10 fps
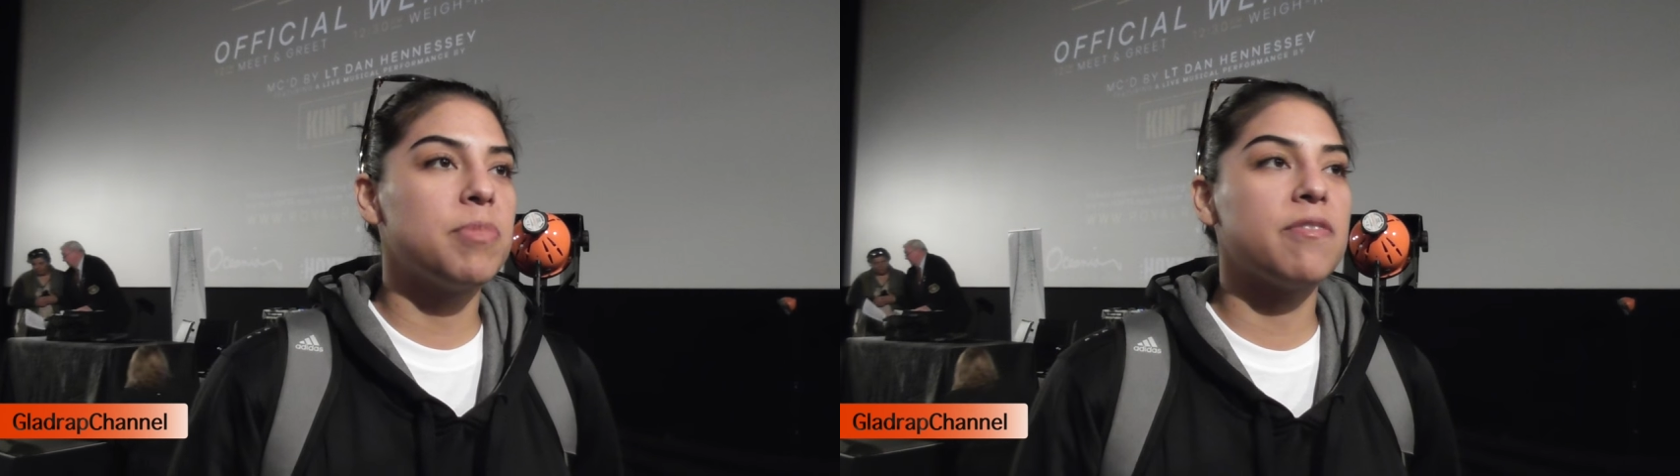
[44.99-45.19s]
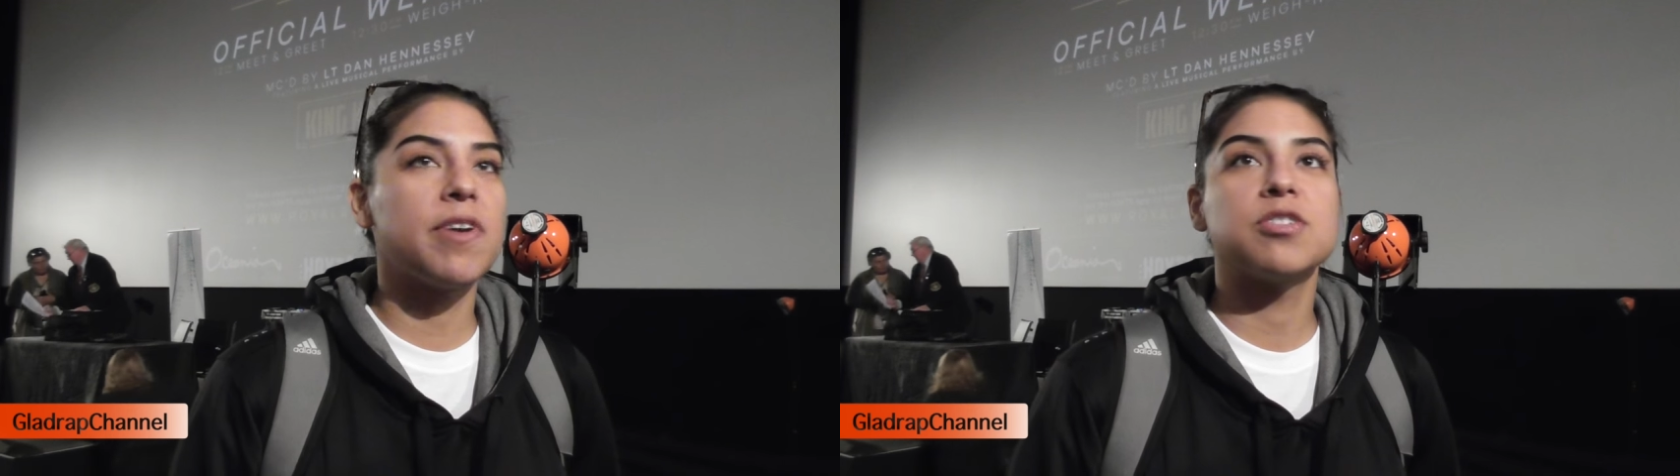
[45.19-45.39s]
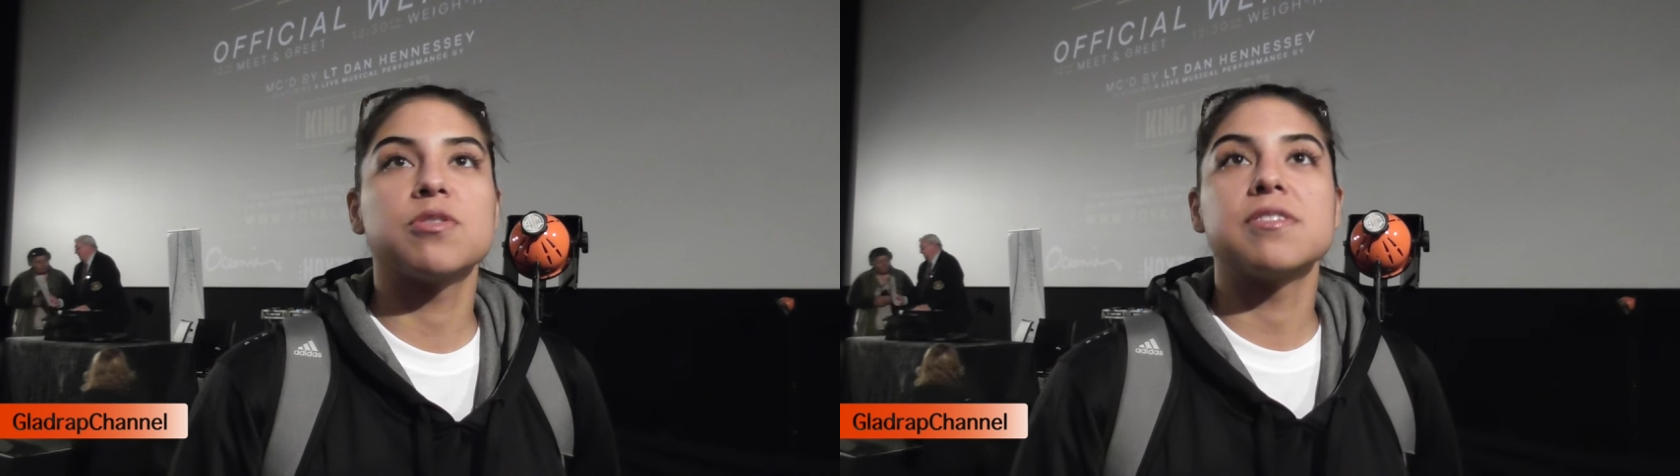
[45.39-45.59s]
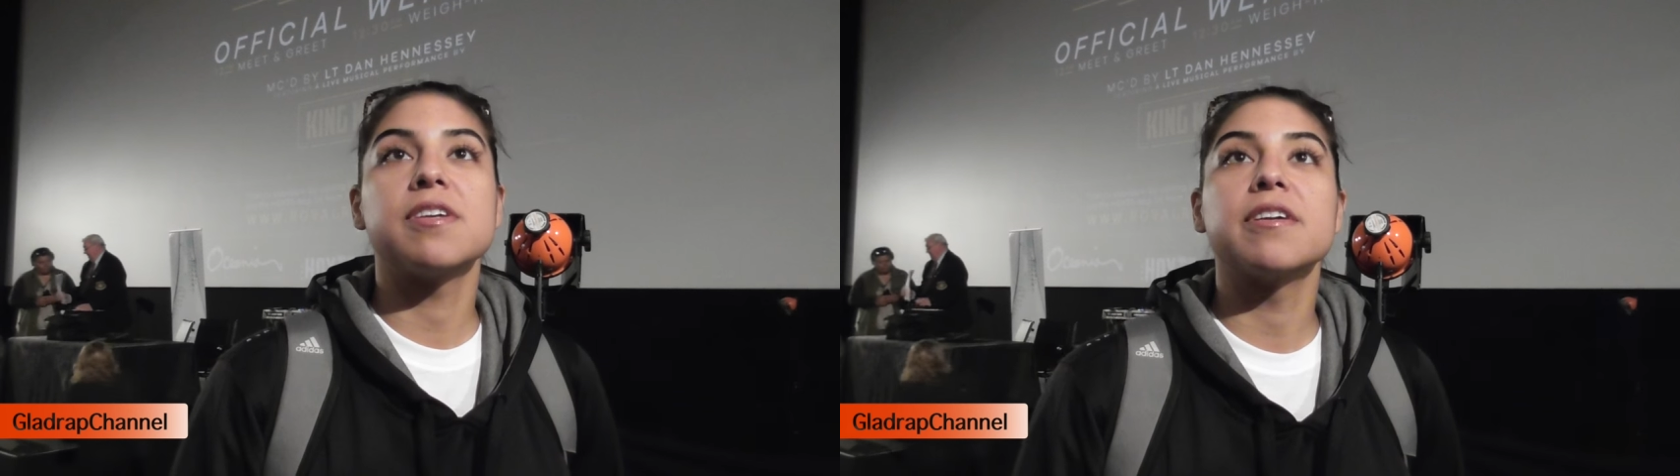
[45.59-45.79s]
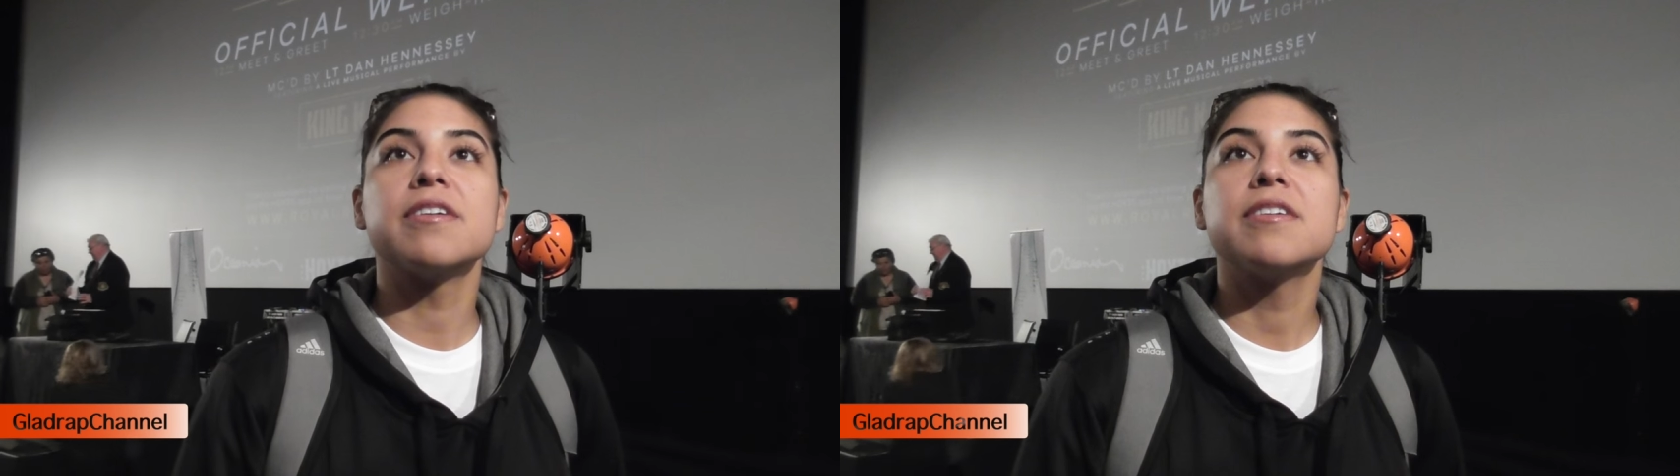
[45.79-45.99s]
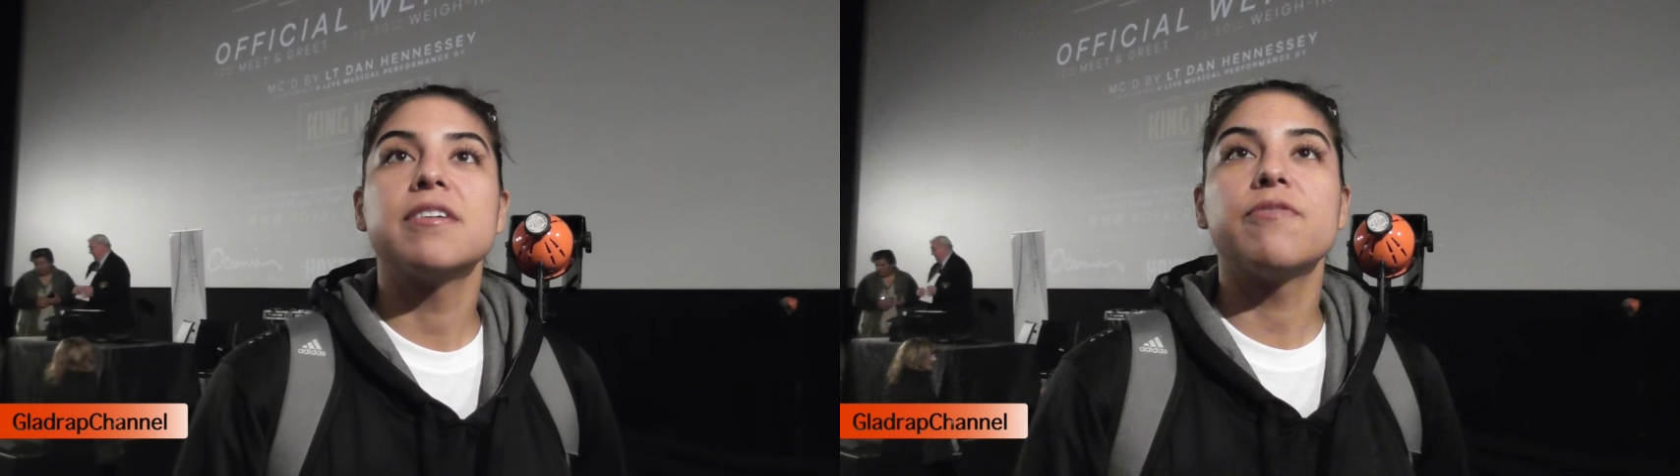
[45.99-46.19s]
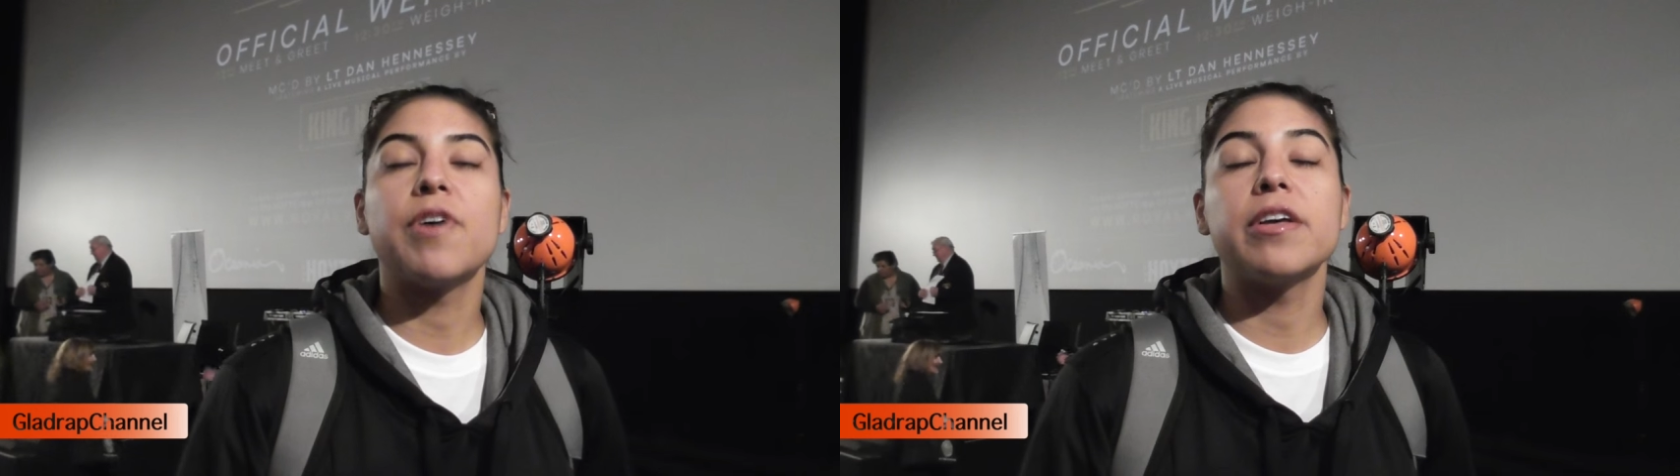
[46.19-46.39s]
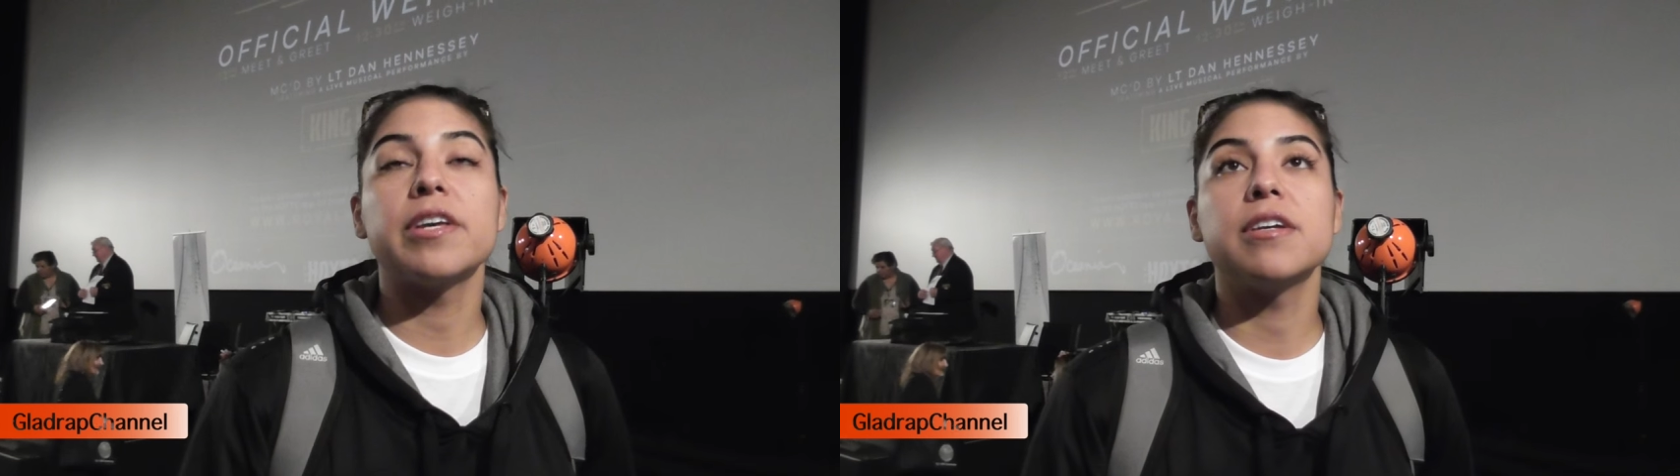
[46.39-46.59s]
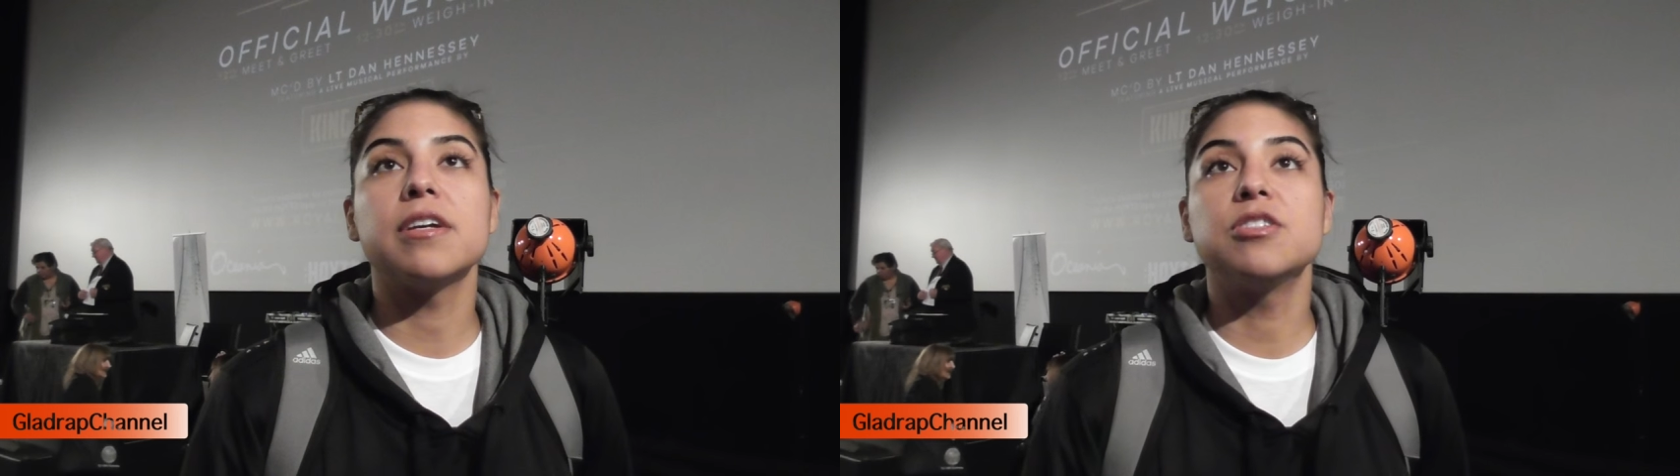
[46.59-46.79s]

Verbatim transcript: be adventurous here. Yeah, finally yeah.